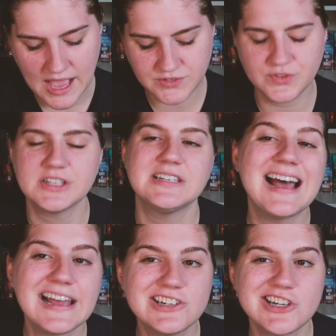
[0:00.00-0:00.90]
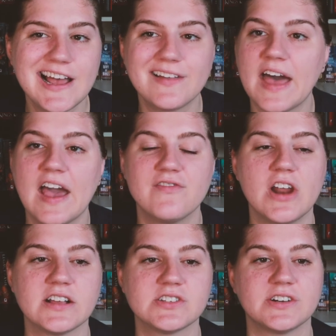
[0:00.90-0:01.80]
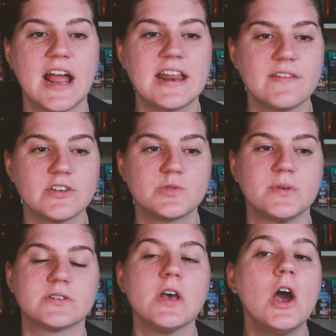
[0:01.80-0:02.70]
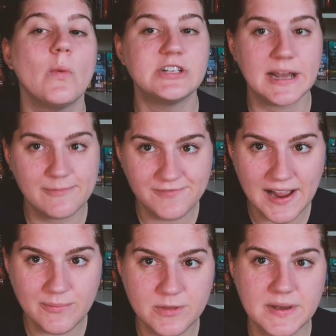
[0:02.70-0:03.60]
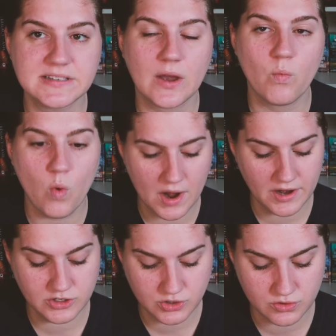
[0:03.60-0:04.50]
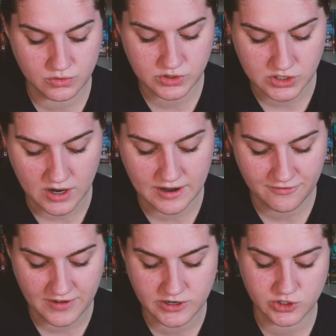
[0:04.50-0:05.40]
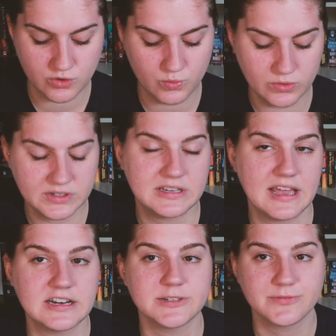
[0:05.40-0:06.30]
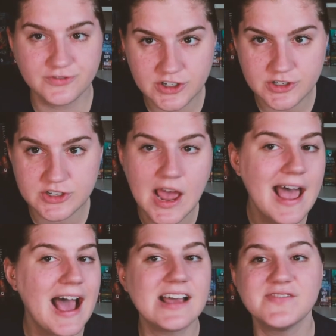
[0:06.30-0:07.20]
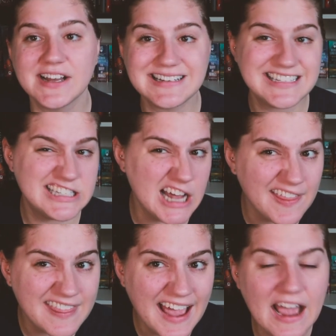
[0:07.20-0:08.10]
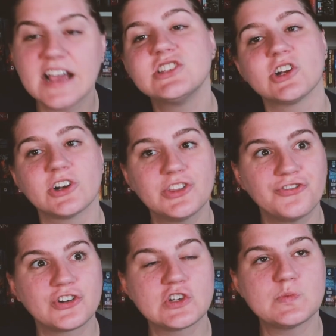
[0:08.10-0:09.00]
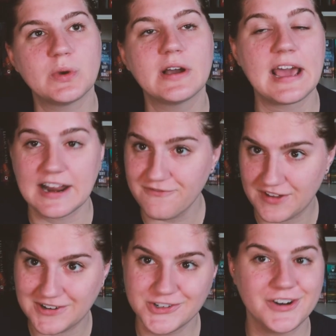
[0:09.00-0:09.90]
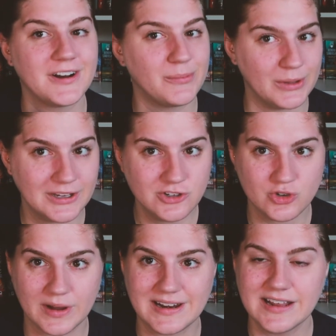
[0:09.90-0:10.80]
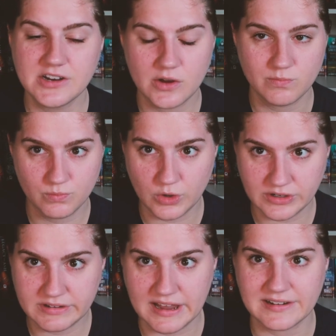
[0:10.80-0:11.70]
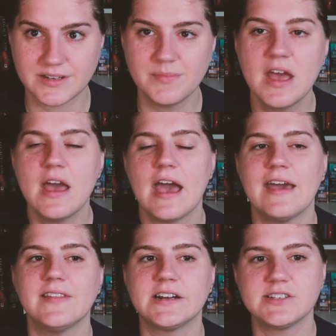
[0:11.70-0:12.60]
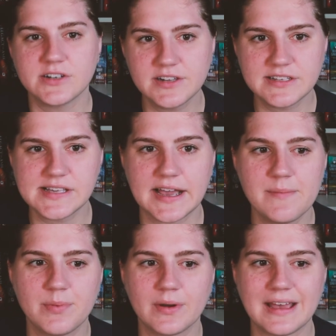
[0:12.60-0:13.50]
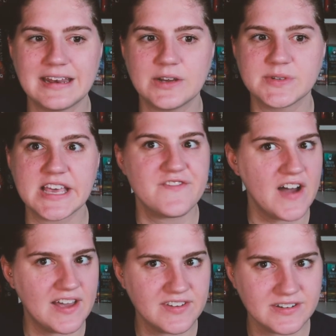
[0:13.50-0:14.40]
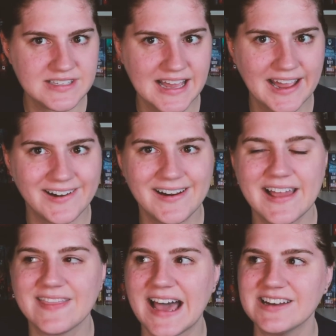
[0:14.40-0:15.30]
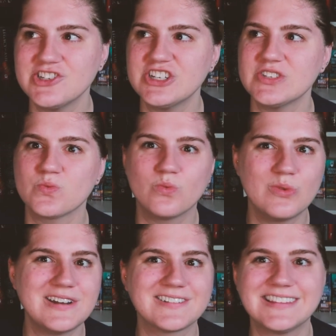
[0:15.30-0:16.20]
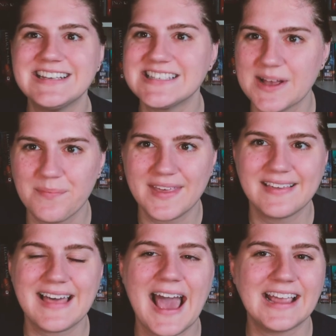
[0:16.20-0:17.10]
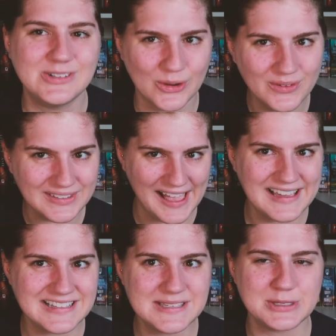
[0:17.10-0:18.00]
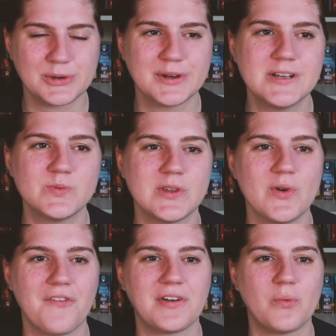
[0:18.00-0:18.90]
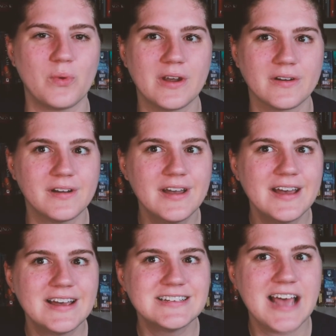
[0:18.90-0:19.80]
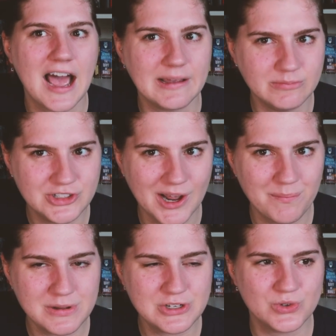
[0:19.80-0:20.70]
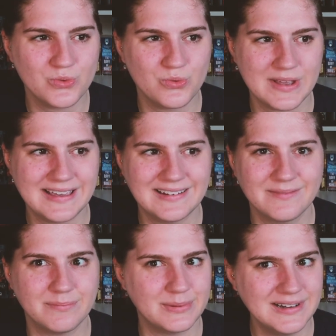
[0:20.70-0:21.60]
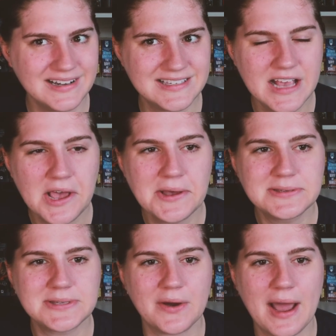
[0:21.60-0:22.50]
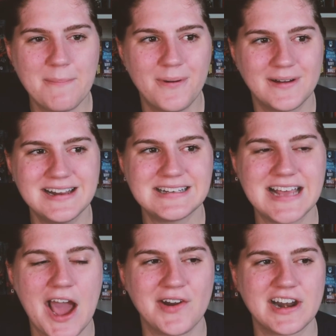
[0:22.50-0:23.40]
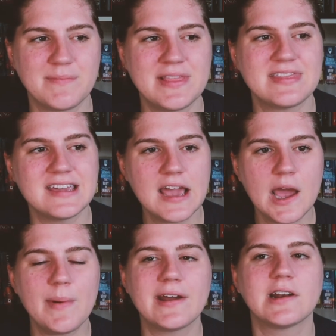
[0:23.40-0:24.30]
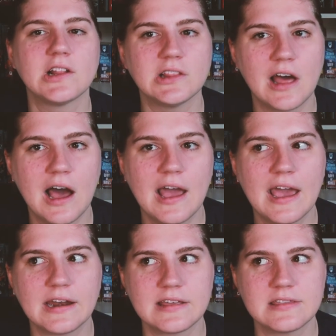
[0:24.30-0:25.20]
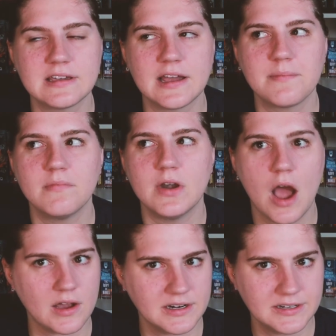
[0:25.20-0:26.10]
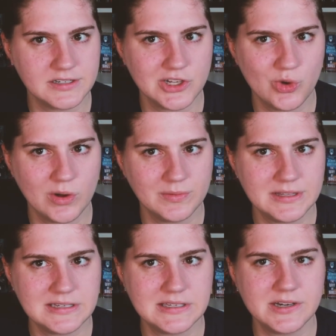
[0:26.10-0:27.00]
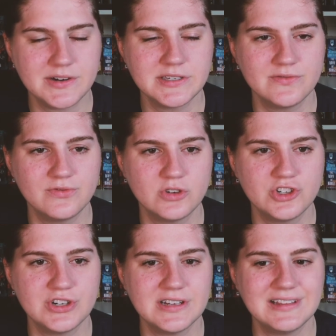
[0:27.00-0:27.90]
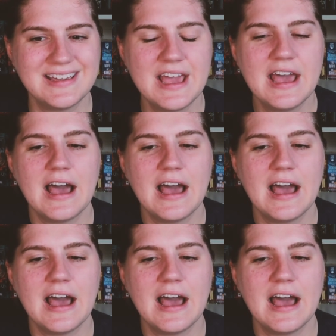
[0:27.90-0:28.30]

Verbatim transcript: As for The Tide Child, I have not started any of those books, which I'm fine with because I wanted to start and finish The Wounded Kingdom first. I have not done that. I started the first book and I finished it and I really enjoyed it, Wounded Kingdom, and then I started the second book and it was like 5 years later, and that is just weirdly something that I don't like in series, when you have like a weird time jump between books. So I put it down and I've been thinking about it a lot, and I think I'm not going to continue on with this series, unfortunately.